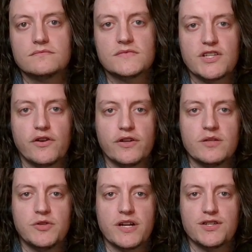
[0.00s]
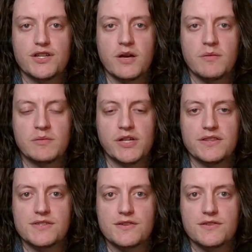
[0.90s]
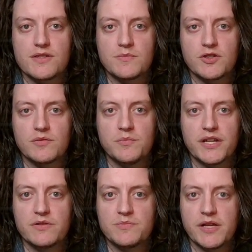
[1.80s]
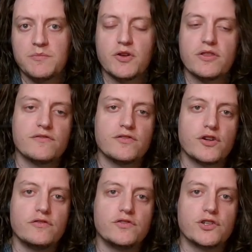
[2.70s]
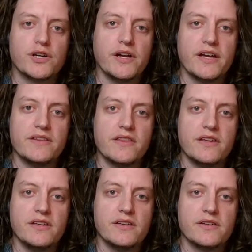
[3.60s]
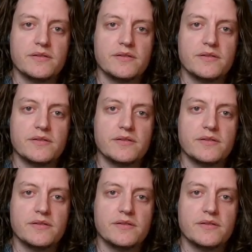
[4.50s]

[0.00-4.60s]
It's arguable that I should not be playing this interceptor, but he was playing both Inferno 4 and the